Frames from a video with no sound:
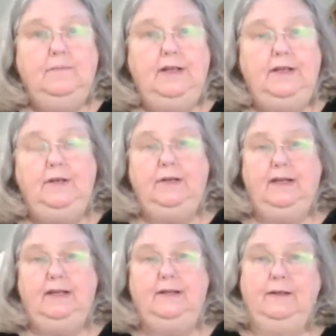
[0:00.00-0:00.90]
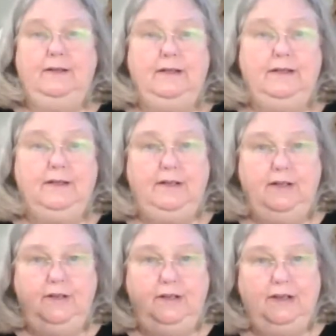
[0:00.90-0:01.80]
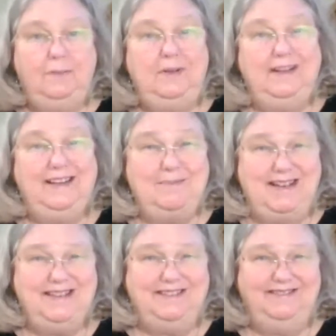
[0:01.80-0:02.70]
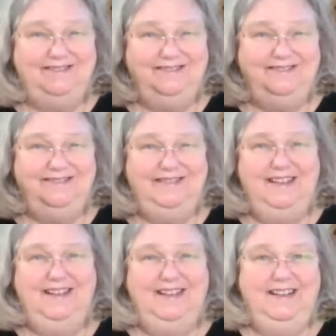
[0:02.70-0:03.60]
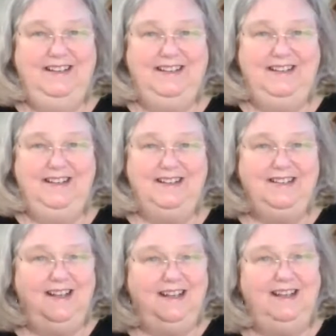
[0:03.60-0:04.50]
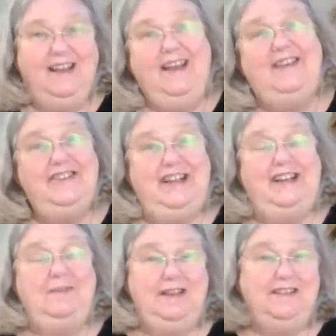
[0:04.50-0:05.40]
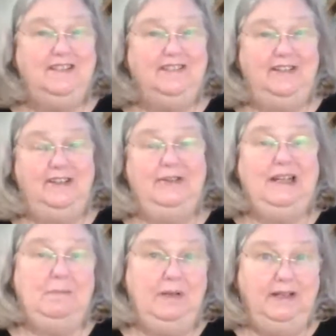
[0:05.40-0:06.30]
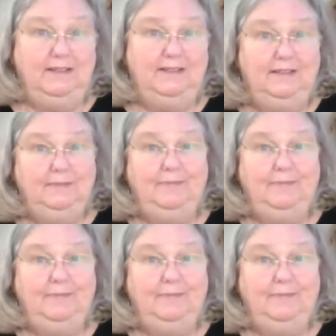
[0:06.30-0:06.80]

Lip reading: But you can build a muscle. This is like an energetic muscle that you can build.